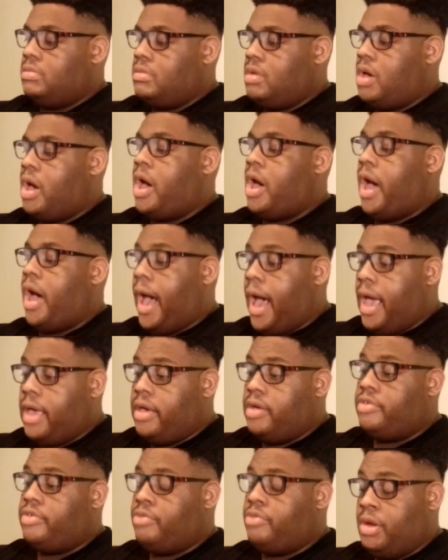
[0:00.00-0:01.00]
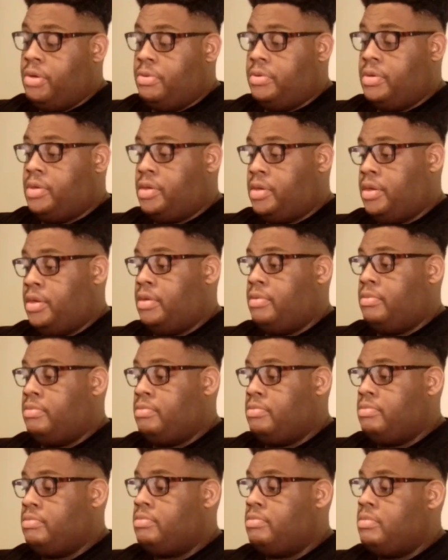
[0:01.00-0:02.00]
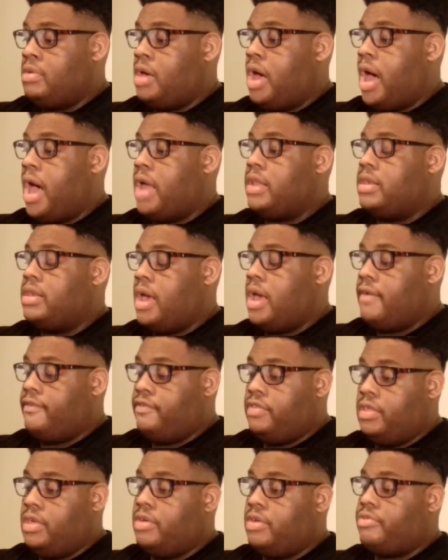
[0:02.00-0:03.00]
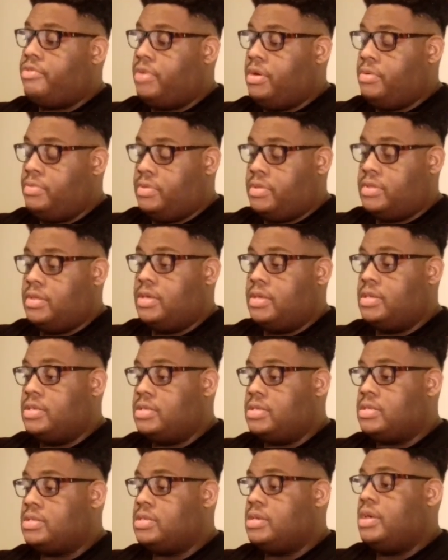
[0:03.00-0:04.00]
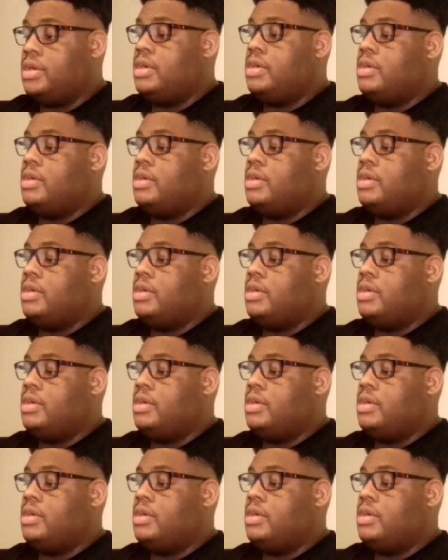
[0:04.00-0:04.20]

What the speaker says: I agree with him. I definitely agree with this.